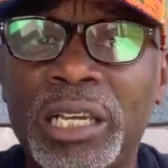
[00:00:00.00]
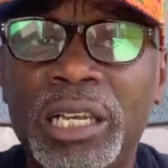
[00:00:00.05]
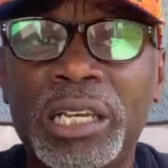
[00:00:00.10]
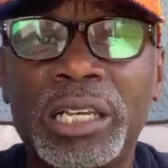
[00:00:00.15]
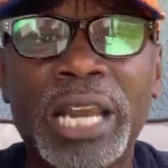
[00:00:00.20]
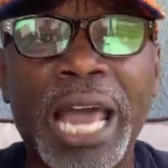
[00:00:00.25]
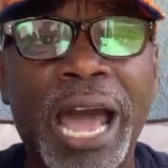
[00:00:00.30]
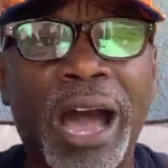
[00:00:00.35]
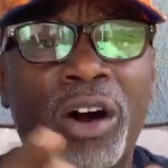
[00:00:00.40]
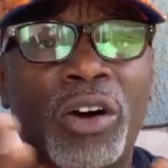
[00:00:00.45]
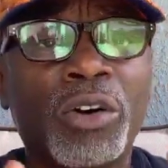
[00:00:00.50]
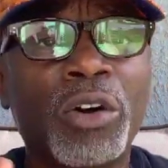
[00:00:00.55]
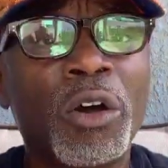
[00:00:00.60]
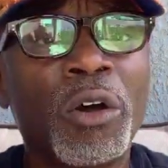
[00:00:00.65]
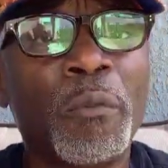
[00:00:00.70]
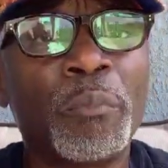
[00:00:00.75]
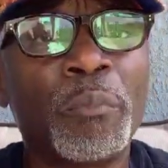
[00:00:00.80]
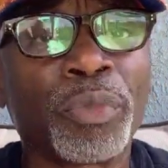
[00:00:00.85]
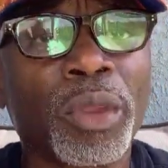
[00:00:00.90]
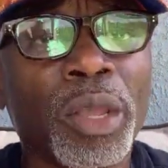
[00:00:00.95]
Now,
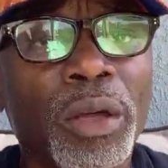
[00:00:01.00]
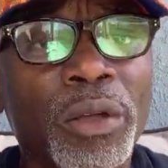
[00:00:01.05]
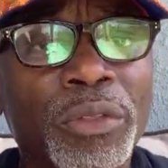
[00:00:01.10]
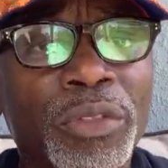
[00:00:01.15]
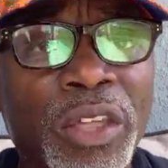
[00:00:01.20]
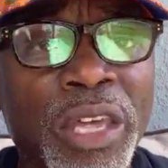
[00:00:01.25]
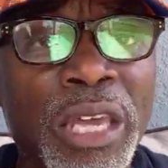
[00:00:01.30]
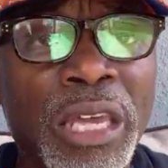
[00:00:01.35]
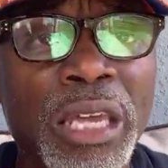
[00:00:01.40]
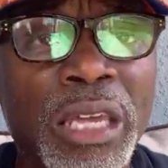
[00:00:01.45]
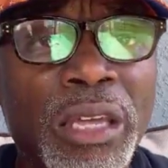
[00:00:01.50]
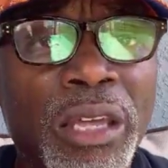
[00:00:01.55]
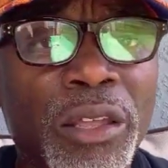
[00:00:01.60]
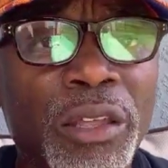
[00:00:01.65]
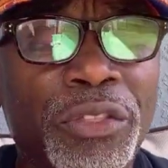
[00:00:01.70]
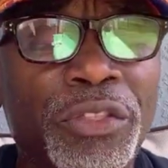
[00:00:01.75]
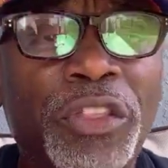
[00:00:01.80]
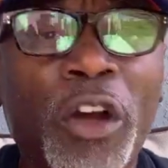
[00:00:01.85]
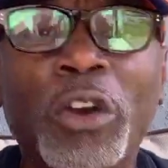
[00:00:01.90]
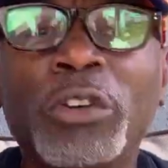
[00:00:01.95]
the
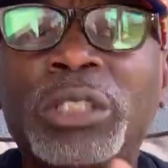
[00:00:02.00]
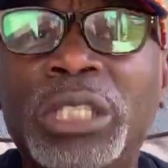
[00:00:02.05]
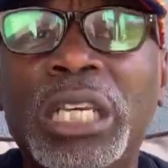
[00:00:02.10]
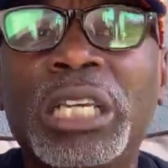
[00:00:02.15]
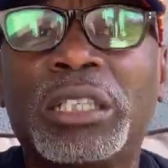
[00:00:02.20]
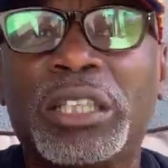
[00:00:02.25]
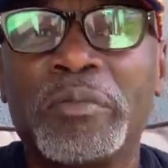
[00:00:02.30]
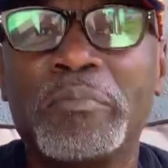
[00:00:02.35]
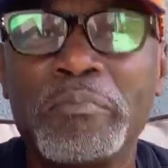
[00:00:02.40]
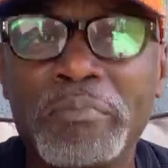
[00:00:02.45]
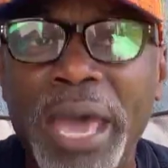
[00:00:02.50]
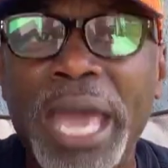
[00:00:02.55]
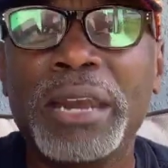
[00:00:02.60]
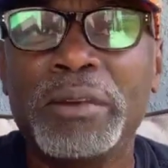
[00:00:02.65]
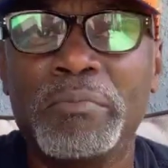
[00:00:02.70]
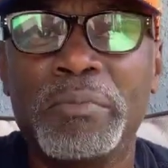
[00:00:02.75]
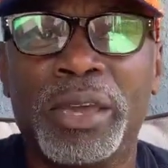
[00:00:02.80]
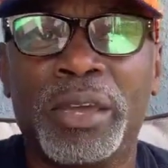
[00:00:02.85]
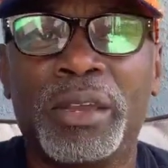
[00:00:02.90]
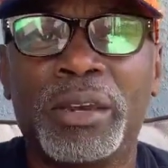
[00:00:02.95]
13th
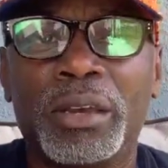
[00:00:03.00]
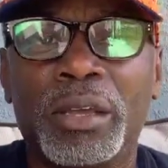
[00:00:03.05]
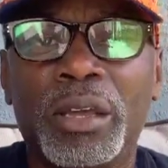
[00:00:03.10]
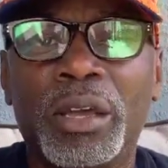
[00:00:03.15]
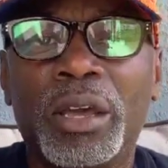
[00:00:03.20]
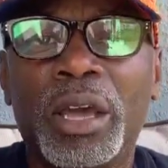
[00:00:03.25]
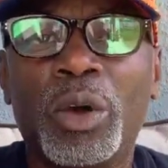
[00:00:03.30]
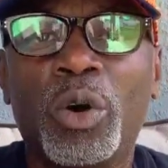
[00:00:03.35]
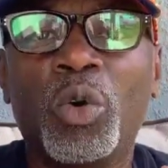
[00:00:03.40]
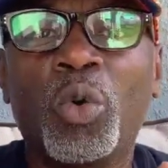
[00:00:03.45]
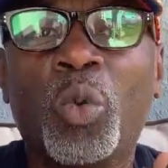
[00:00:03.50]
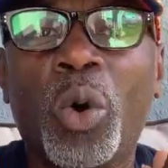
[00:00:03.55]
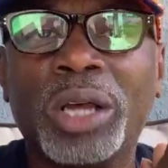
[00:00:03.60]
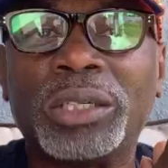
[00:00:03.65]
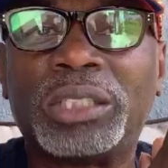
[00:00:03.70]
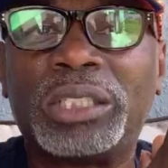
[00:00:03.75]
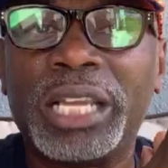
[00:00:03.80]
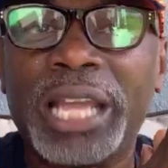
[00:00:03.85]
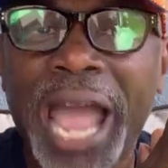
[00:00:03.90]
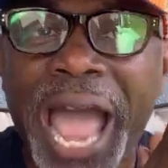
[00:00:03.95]
Amendment
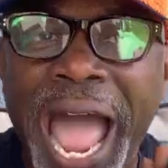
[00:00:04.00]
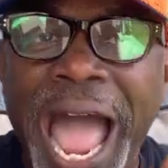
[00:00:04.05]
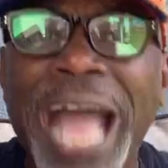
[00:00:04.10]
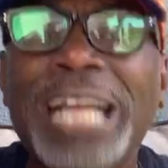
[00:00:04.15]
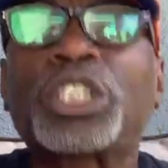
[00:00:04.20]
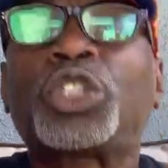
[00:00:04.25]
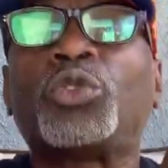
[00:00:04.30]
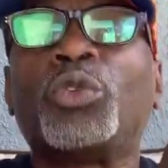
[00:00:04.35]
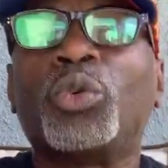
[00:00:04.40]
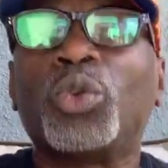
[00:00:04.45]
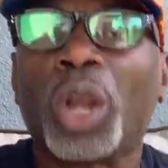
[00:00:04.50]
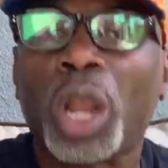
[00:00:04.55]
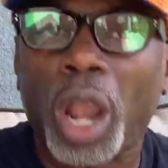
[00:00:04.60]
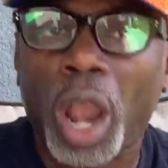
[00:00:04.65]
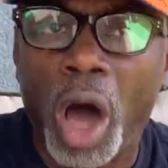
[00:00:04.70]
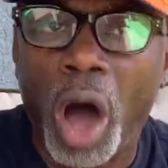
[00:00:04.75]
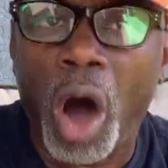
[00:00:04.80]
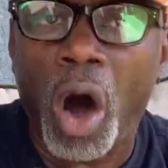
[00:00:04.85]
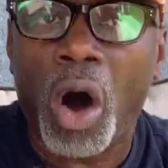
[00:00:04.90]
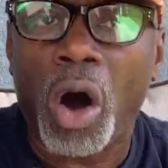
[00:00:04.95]
was the actual
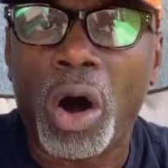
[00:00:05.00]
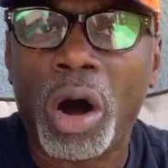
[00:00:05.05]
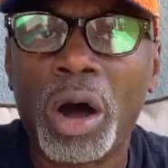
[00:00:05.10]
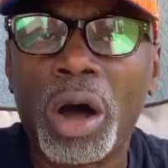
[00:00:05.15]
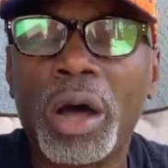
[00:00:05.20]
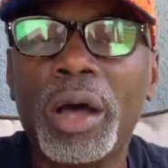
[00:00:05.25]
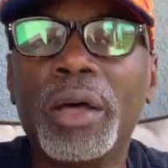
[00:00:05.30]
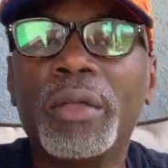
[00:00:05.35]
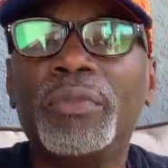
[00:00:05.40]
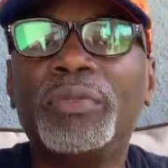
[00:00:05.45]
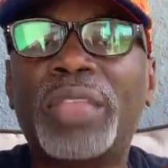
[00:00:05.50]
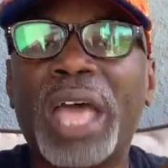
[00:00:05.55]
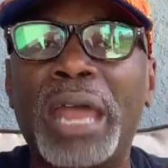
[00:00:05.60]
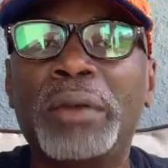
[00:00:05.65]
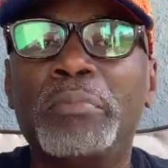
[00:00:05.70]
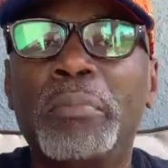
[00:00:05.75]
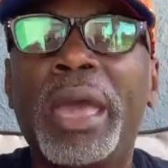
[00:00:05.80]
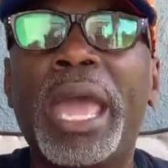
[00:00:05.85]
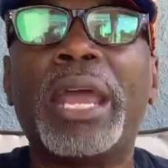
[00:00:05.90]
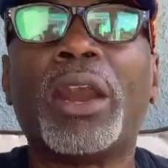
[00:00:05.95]
law
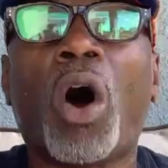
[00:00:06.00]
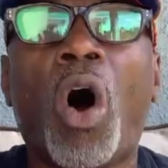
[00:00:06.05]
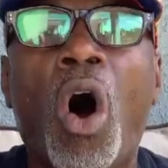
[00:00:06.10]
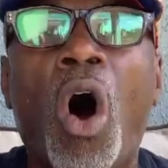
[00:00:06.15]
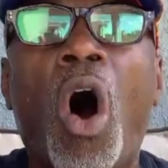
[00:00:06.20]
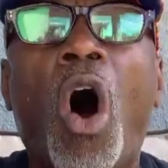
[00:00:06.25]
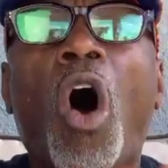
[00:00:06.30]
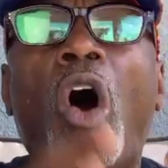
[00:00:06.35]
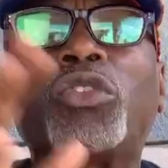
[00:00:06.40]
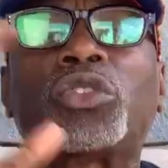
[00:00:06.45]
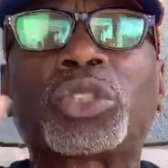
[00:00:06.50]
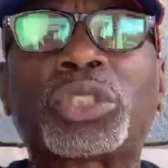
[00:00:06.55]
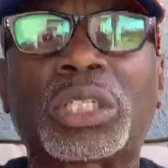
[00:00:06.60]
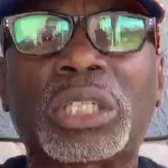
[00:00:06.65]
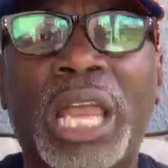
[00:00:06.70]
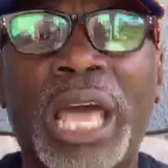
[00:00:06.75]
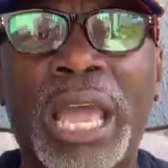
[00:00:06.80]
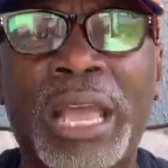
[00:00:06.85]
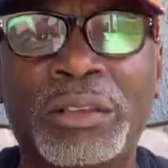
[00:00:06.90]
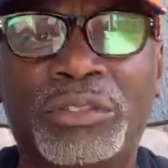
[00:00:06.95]
that made all
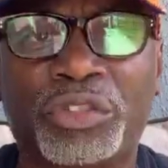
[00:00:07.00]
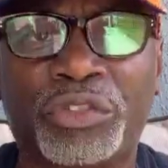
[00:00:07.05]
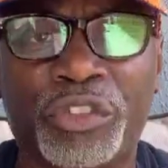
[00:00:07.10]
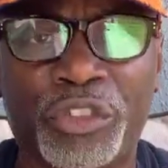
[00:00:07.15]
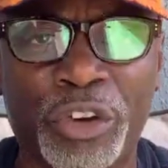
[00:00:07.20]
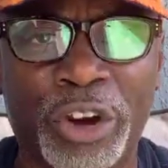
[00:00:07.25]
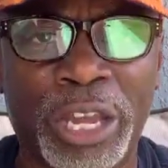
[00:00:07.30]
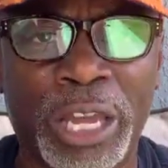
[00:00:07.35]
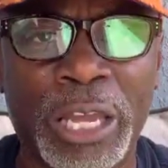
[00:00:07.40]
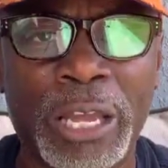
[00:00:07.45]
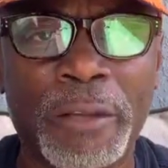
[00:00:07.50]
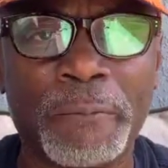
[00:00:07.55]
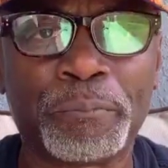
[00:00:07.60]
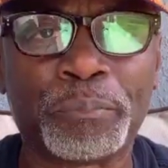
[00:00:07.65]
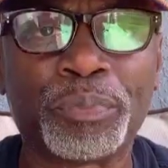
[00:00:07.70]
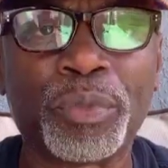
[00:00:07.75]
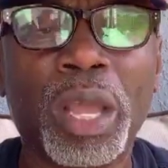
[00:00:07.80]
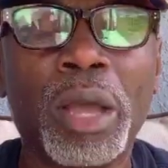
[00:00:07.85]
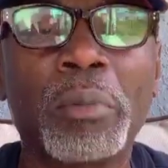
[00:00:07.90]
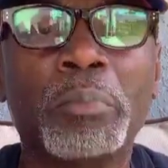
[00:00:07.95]
slaves free,
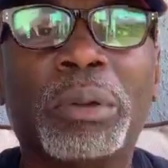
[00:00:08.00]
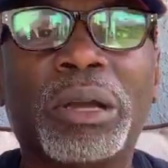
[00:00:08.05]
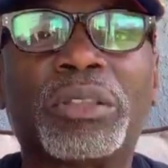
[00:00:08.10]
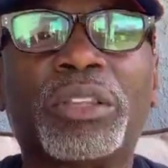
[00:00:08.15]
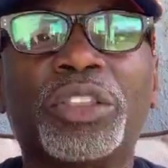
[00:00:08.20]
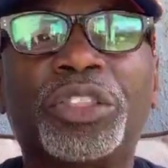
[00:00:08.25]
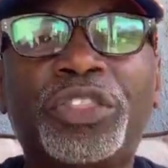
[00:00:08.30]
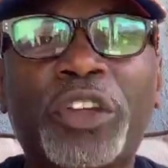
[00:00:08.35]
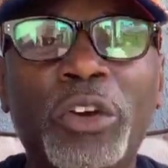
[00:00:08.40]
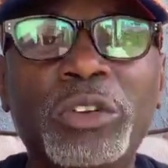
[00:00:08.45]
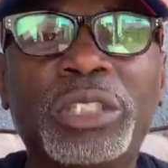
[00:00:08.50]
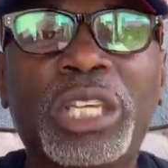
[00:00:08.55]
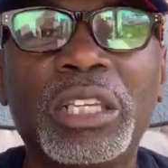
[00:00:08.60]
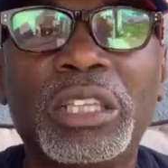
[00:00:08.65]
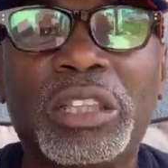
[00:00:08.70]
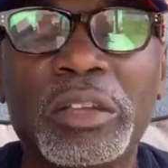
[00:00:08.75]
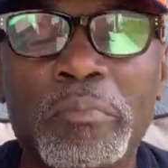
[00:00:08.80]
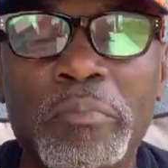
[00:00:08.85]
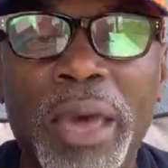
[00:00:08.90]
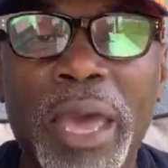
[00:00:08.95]
but the
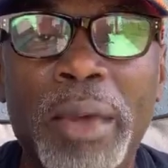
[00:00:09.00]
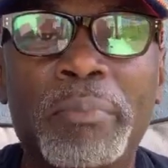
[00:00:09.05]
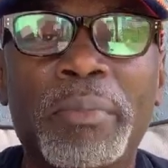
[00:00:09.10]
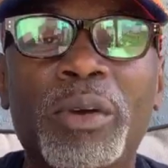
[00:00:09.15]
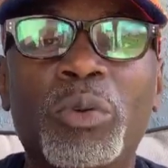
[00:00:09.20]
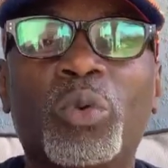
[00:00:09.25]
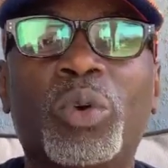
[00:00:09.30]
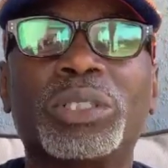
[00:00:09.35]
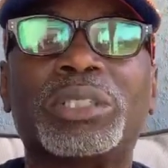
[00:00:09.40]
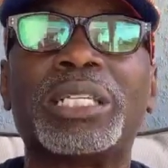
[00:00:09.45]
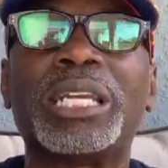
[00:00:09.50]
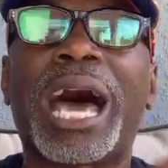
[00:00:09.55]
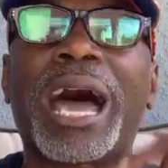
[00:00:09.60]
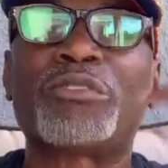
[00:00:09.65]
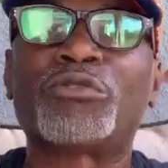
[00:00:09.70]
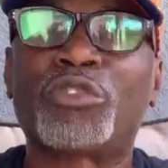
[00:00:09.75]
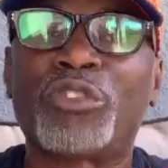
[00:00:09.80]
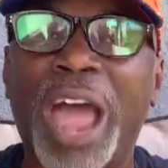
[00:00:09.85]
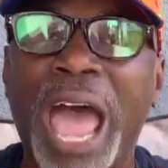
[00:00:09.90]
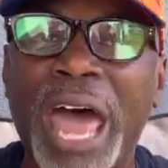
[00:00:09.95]
13th Amendment was not
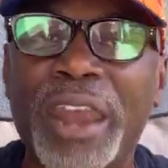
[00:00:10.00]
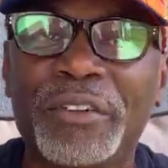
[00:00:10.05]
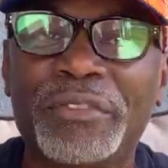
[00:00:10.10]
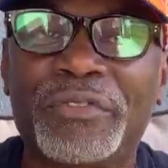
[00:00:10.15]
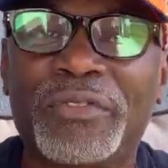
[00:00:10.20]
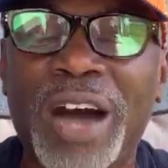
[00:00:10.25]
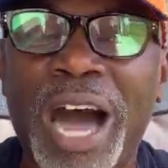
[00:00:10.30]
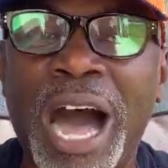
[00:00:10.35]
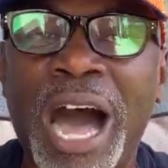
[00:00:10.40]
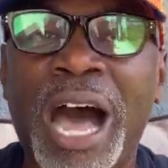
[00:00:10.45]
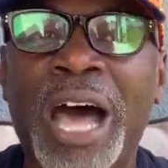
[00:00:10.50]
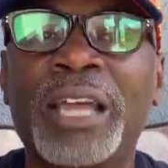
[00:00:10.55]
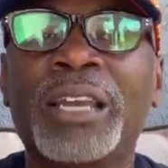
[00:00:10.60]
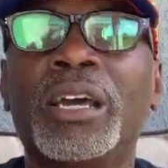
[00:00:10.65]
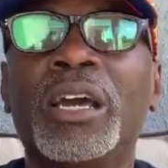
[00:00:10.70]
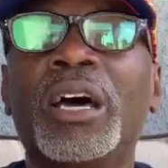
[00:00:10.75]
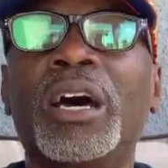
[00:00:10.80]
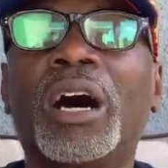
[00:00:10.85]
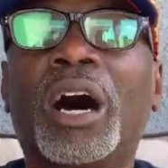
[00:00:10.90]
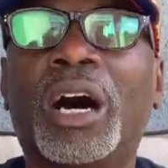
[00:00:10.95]
ratified
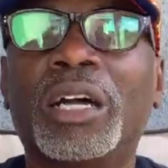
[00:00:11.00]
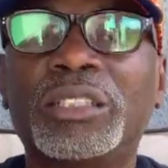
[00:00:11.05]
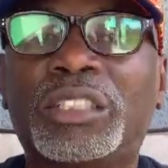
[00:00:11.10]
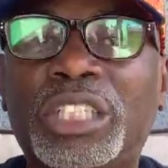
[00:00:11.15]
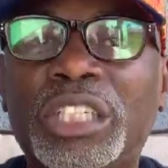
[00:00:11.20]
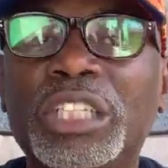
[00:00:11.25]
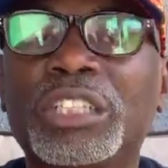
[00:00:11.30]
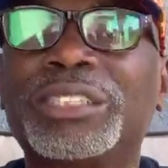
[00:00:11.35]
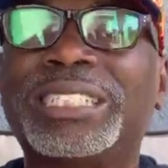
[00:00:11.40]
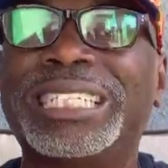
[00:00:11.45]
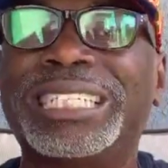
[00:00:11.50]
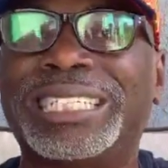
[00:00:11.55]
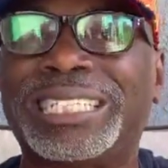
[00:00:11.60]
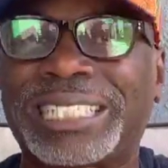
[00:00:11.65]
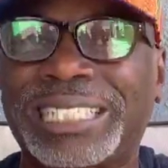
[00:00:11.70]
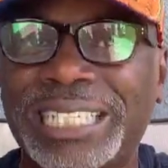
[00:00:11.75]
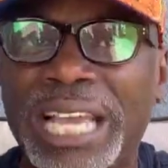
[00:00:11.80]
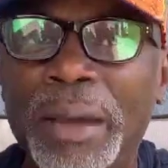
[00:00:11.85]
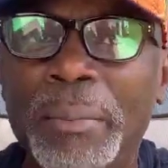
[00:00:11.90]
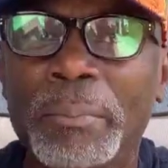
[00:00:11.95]
until
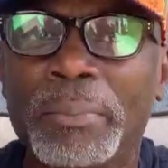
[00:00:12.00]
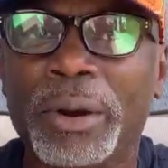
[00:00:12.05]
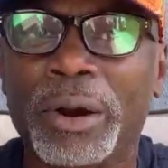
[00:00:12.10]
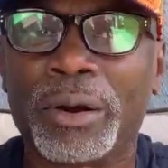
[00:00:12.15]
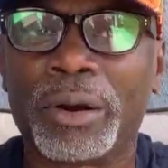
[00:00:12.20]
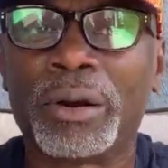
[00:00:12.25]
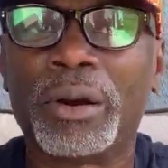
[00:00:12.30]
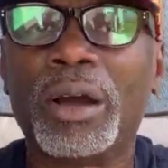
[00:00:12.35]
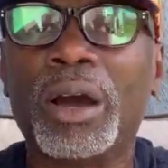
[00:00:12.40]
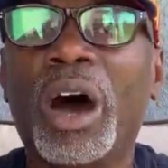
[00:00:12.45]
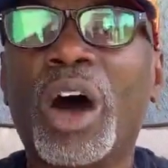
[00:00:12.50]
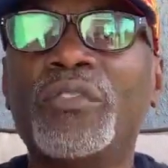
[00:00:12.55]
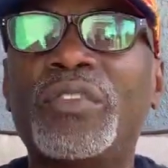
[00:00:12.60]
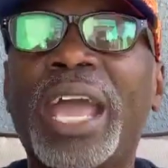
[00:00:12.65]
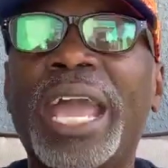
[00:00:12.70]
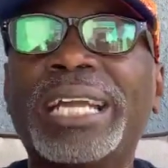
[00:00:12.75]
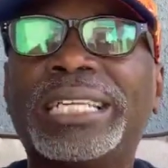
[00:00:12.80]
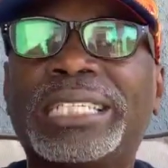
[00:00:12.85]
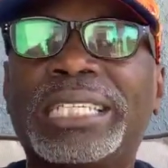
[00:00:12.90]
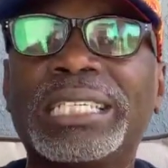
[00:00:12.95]
December of
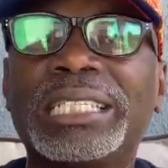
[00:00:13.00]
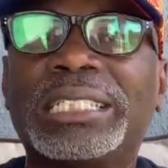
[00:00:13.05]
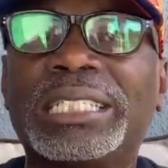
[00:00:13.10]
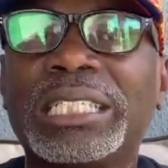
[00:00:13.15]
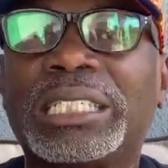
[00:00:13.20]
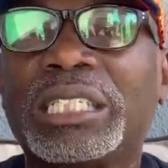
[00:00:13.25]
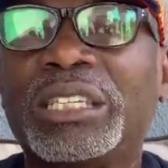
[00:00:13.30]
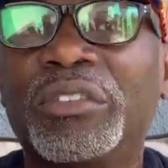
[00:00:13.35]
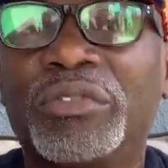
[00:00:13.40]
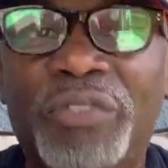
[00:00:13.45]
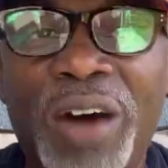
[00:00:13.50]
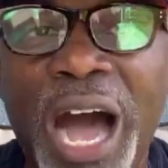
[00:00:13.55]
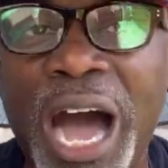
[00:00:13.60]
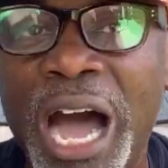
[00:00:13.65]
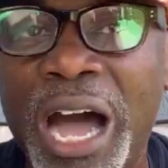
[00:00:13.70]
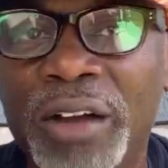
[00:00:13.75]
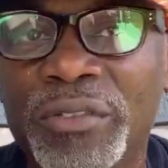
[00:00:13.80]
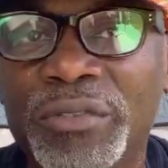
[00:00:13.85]
1865.